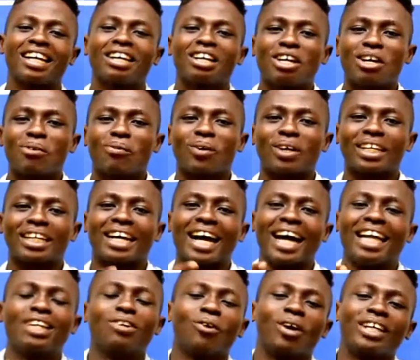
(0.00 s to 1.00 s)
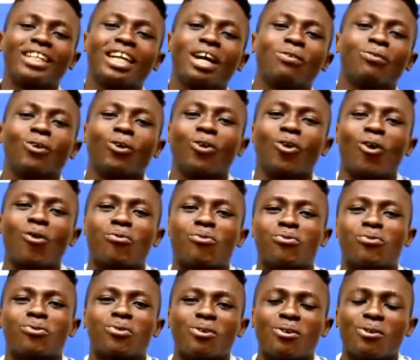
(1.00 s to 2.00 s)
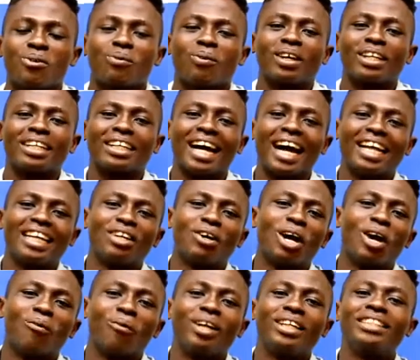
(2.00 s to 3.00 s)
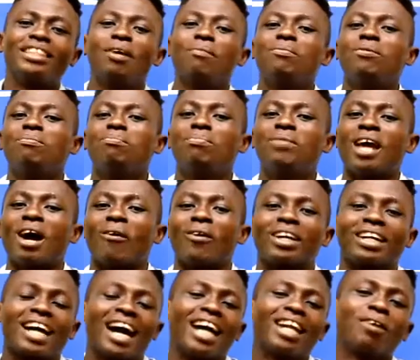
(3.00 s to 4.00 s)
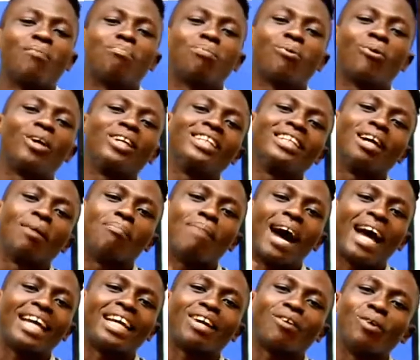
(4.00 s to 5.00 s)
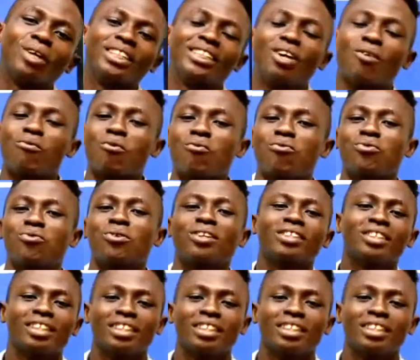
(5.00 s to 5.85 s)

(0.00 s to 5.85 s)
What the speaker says: what a galley, what dear Jolof, what a galley, what dear Bibia, what a galley poor dear Bail, what dear Fufuli.